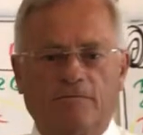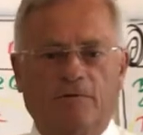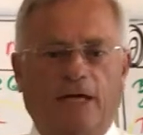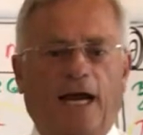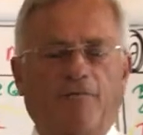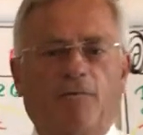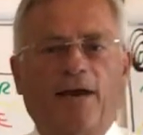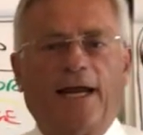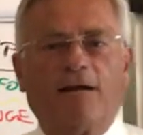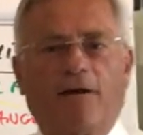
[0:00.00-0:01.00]
We have a
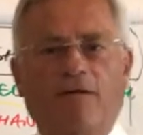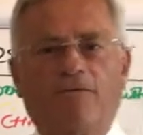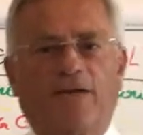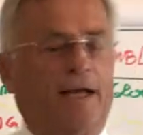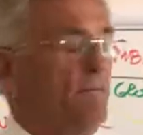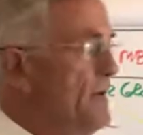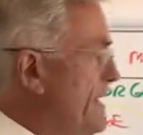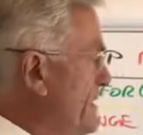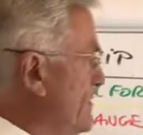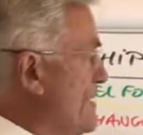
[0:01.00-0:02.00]
playground for them
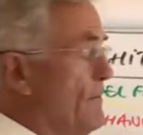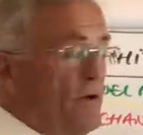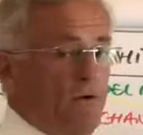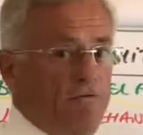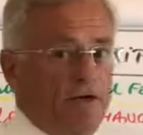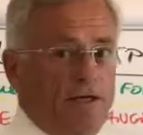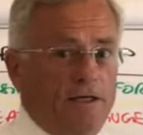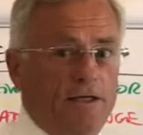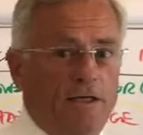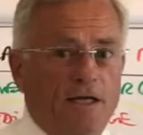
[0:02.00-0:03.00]
in this company over
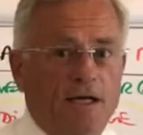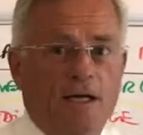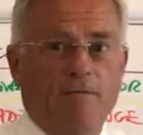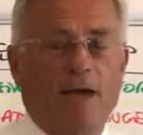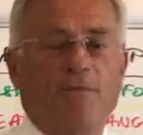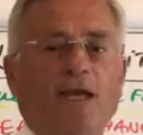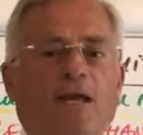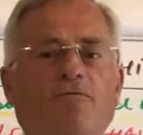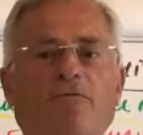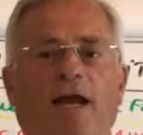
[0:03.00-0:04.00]
here. Maybe
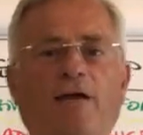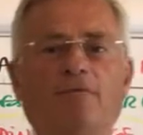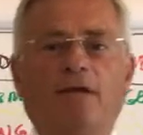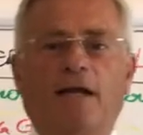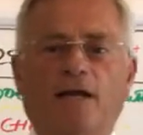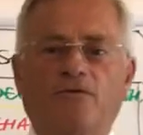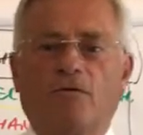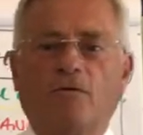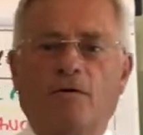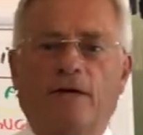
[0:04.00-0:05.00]
even we have them there in
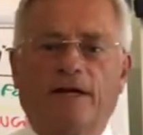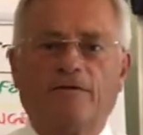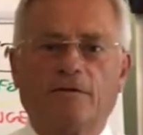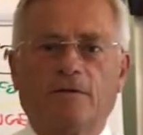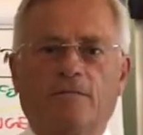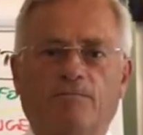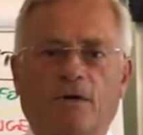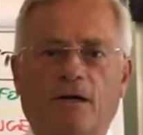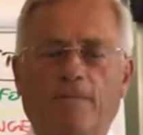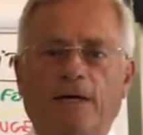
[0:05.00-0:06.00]
school next to
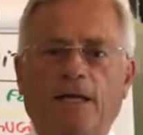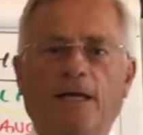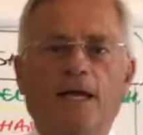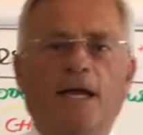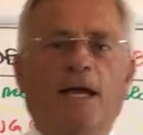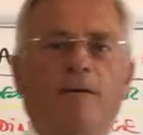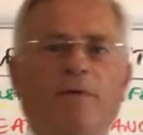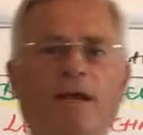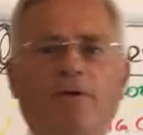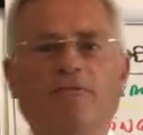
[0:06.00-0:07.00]
the company.
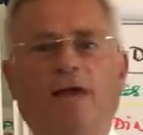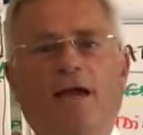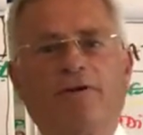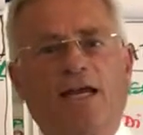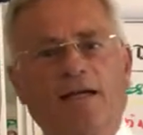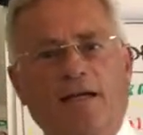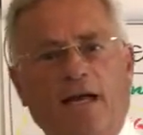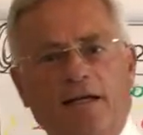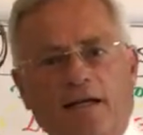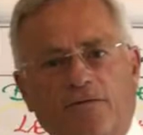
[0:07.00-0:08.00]
Maybe we have a
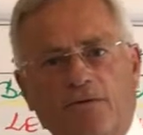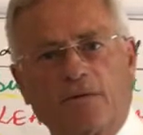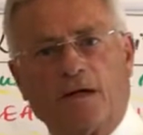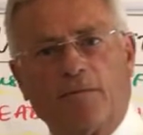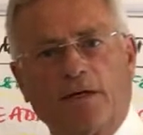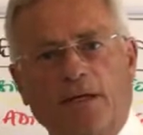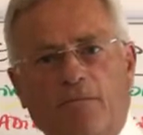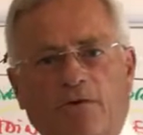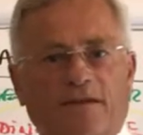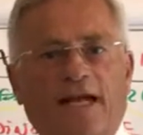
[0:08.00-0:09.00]
kindergarten next to the company,
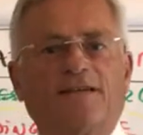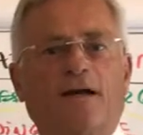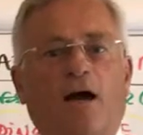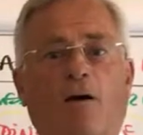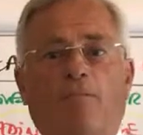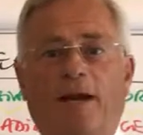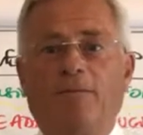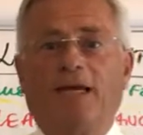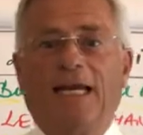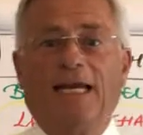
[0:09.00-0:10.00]
but that's or
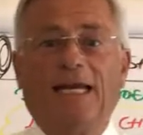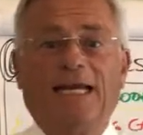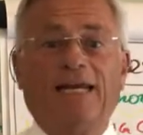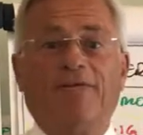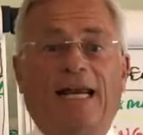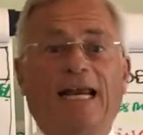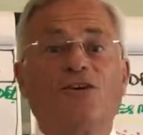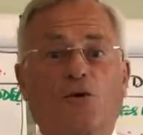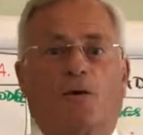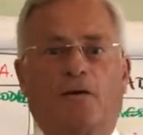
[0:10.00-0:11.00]
maybe even
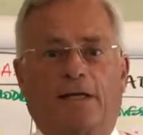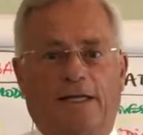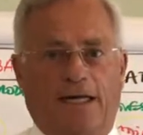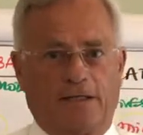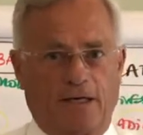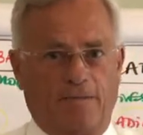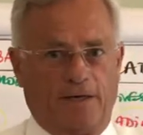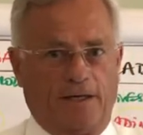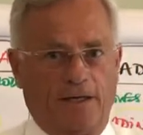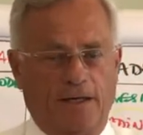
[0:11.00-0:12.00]
internal in that
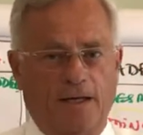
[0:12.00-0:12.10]
company.